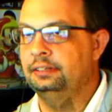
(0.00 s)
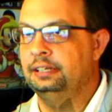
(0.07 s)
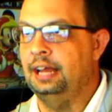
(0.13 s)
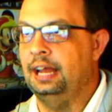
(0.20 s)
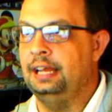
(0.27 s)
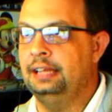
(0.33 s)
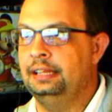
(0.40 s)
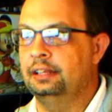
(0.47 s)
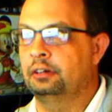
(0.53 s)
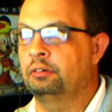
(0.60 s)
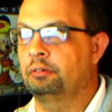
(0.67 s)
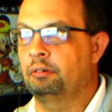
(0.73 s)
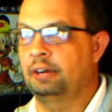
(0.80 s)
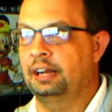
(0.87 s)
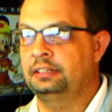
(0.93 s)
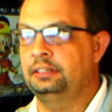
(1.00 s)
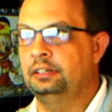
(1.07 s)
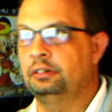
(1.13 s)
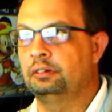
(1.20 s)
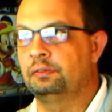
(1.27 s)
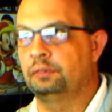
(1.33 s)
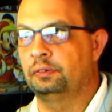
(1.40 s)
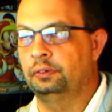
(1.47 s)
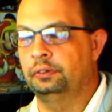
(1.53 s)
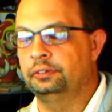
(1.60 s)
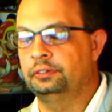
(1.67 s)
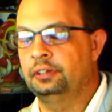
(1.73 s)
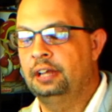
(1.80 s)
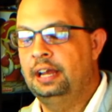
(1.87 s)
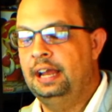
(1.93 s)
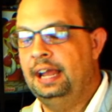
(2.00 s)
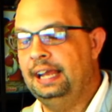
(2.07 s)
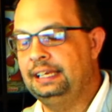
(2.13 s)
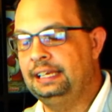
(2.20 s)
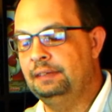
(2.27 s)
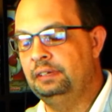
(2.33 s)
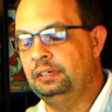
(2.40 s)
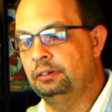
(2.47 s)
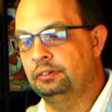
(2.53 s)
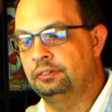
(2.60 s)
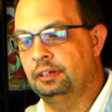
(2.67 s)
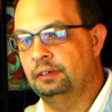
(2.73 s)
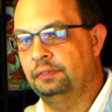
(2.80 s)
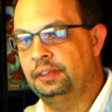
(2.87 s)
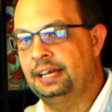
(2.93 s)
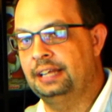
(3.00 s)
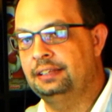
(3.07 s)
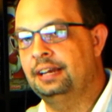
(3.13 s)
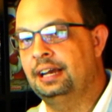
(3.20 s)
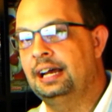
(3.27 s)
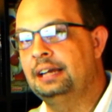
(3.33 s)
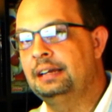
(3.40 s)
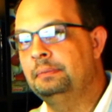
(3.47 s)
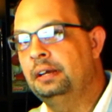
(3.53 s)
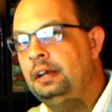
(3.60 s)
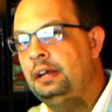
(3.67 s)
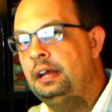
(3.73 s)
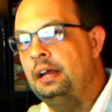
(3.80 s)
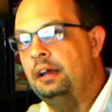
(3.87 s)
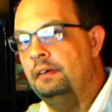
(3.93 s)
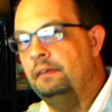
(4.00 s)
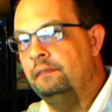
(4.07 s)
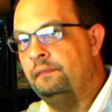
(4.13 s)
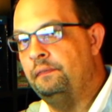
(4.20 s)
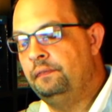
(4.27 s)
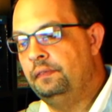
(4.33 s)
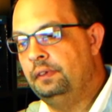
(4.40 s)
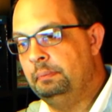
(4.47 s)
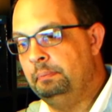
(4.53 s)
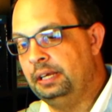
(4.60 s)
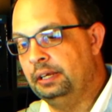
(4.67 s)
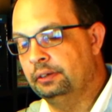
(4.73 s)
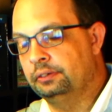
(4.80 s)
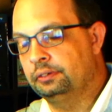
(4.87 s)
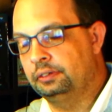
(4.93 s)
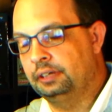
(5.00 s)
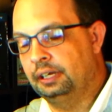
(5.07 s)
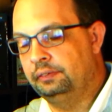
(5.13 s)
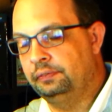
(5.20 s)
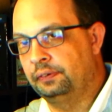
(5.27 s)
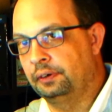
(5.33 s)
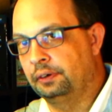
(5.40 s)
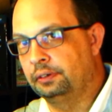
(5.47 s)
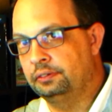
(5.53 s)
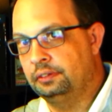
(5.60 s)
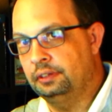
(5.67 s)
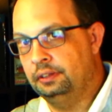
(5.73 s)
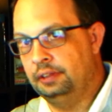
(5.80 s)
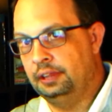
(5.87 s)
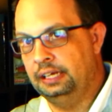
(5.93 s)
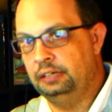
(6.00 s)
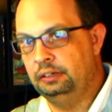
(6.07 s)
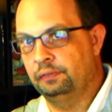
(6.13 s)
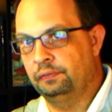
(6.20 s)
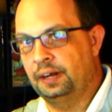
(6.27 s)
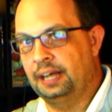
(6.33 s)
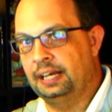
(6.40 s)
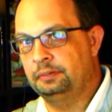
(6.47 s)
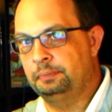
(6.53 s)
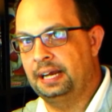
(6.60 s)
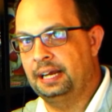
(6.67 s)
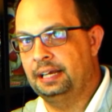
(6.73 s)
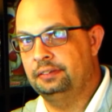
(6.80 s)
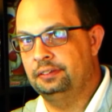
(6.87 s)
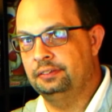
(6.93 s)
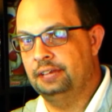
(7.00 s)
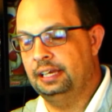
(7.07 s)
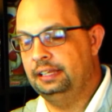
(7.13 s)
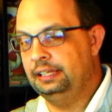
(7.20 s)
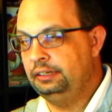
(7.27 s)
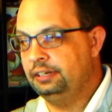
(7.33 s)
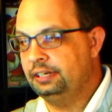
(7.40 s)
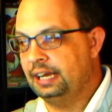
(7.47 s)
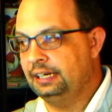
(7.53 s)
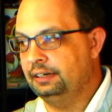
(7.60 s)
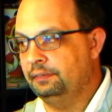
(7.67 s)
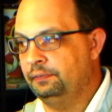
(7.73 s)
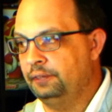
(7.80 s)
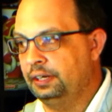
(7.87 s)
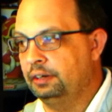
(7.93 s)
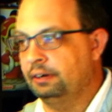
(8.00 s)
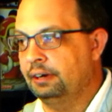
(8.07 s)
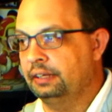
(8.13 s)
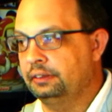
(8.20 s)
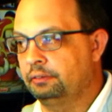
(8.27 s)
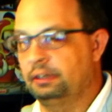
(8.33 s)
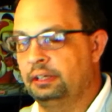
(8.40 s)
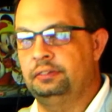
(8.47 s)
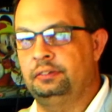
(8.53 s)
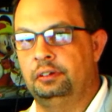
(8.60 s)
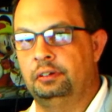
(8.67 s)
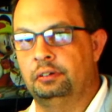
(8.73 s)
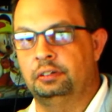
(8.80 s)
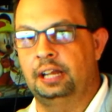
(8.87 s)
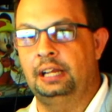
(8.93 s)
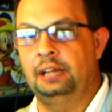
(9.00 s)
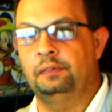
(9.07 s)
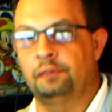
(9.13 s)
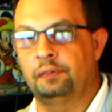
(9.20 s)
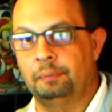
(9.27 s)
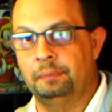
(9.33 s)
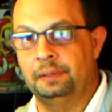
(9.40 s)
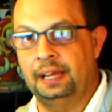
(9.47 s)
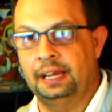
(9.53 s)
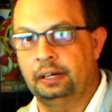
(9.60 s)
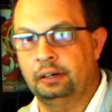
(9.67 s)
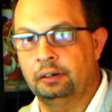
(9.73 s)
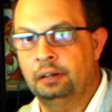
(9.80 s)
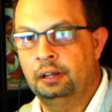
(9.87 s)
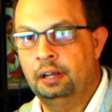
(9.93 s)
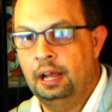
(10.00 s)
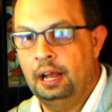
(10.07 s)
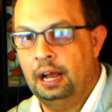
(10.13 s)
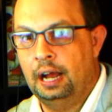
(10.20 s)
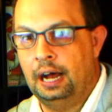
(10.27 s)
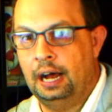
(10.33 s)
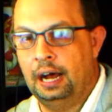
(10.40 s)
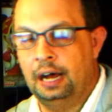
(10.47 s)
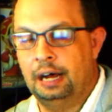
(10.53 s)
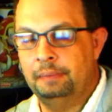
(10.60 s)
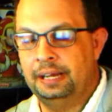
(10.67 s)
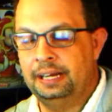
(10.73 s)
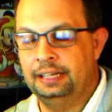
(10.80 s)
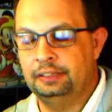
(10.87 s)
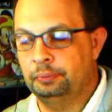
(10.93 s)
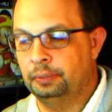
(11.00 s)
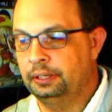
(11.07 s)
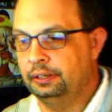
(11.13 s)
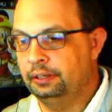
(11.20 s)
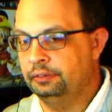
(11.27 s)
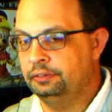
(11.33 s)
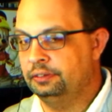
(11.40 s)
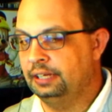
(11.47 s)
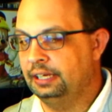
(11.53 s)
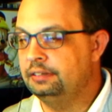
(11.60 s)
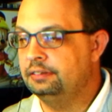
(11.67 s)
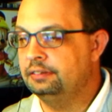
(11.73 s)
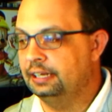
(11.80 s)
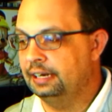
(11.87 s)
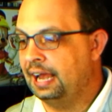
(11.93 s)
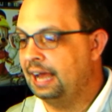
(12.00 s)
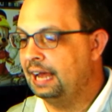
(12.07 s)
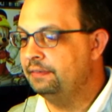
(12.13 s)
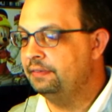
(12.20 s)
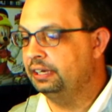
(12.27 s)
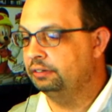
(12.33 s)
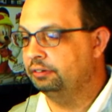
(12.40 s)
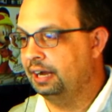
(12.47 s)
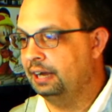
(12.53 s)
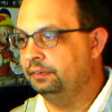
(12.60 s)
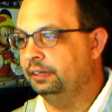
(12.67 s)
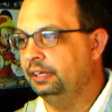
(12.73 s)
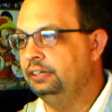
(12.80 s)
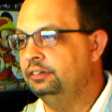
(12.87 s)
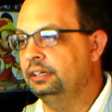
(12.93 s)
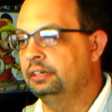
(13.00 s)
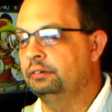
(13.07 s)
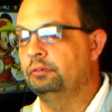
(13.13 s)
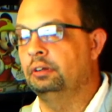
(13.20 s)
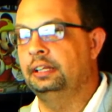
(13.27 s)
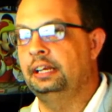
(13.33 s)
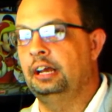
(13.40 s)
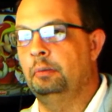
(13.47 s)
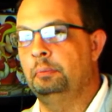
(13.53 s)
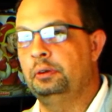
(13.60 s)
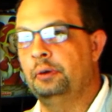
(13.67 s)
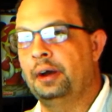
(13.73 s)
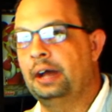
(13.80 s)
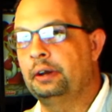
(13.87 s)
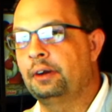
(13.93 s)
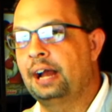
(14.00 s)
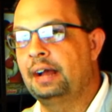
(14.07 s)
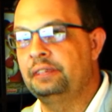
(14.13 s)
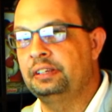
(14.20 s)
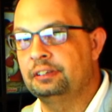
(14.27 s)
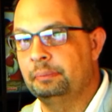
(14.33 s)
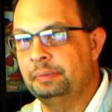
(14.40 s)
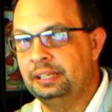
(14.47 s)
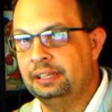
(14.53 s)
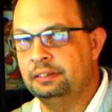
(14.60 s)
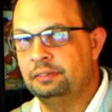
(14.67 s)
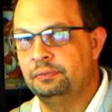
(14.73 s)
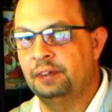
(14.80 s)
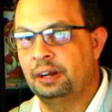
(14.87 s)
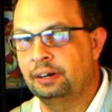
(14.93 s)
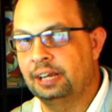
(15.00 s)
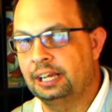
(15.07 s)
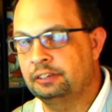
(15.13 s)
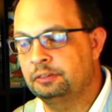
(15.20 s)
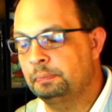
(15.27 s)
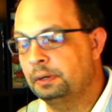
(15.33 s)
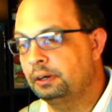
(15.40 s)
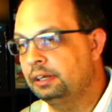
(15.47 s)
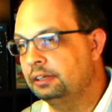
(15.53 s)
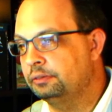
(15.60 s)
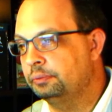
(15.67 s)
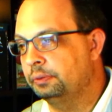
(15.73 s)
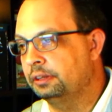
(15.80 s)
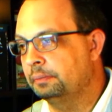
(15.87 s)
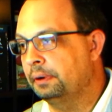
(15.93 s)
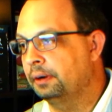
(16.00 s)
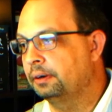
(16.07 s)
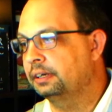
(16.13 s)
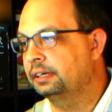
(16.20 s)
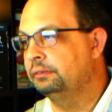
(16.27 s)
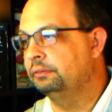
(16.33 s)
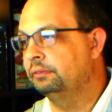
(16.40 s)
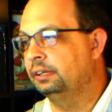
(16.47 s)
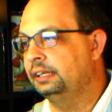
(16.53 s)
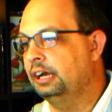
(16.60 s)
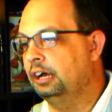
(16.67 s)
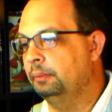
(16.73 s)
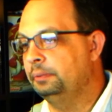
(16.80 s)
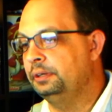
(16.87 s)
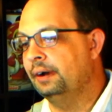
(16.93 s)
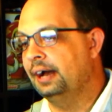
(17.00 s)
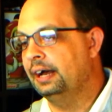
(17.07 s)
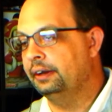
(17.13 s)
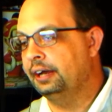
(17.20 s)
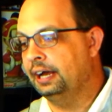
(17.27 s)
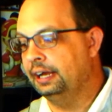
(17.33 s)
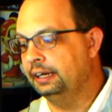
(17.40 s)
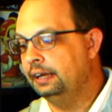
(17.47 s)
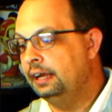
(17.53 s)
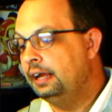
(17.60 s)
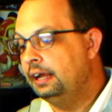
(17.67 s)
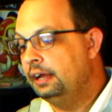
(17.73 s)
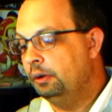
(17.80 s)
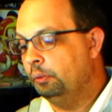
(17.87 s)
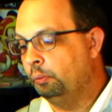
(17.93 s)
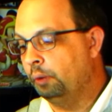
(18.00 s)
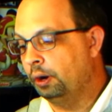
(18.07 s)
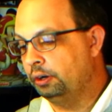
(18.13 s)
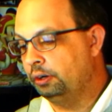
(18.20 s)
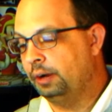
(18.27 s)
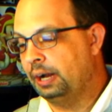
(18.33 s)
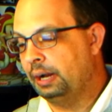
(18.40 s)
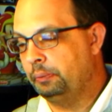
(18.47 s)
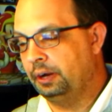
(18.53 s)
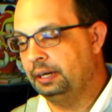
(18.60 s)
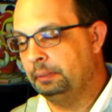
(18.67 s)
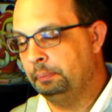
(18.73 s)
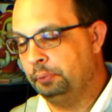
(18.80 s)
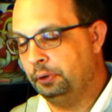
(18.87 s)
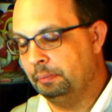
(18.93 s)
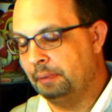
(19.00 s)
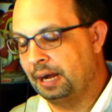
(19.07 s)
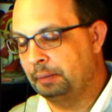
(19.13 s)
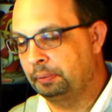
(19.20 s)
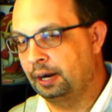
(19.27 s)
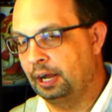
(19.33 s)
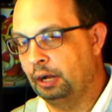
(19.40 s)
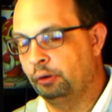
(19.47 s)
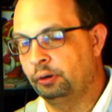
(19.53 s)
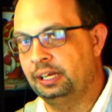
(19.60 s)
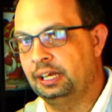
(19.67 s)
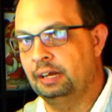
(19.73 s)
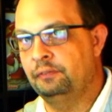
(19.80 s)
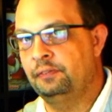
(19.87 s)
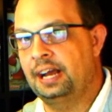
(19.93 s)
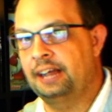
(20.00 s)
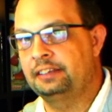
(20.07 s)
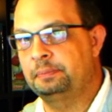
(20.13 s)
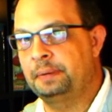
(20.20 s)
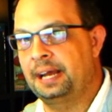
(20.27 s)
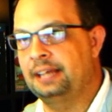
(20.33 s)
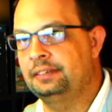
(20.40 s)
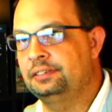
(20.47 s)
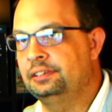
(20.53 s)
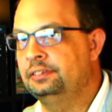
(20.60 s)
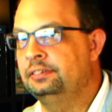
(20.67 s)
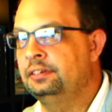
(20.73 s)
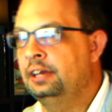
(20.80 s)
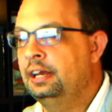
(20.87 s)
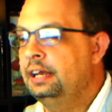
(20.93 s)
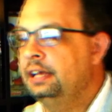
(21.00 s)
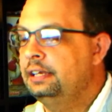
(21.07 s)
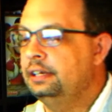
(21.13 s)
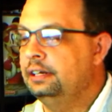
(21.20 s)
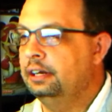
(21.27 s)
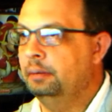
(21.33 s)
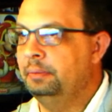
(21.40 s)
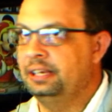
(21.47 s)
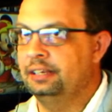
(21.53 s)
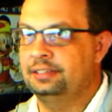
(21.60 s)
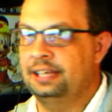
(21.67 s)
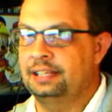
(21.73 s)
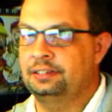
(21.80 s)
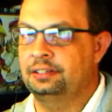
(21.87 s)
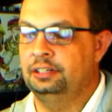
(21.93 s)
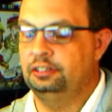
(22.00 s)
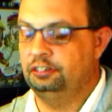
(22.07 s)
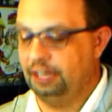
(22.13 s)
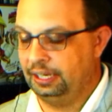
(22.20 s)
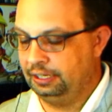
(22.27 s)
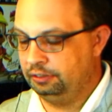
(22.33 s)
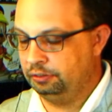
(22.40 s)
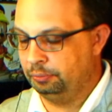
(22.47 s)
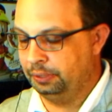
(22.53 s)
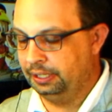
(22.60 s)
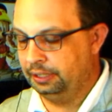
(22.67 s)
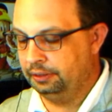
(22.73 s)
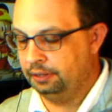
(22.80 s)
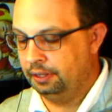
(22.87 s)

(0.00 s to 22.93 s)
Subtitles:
in the correct intervals and giving yourself that time, meals are done first, then your fast passes, and then you kind of figure out the rest of your day from there. And it's one of those things that having a travel agent can really help you out, or having somebody that's very experienced with the park can really help you out on where do I want to put my priority on fast passes, because that's going to change with